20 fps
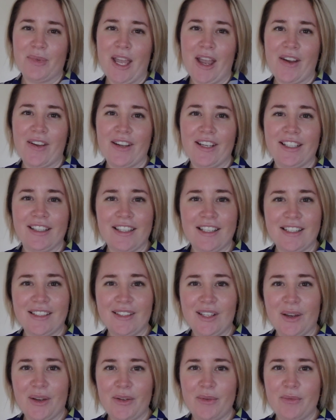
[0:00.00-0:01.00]
carrying
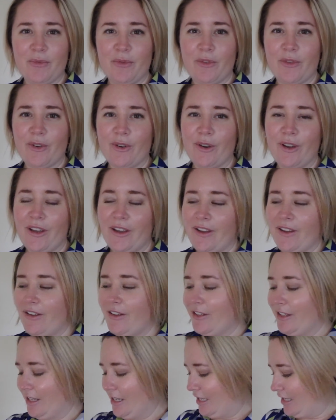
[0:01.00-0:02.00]
things home for her.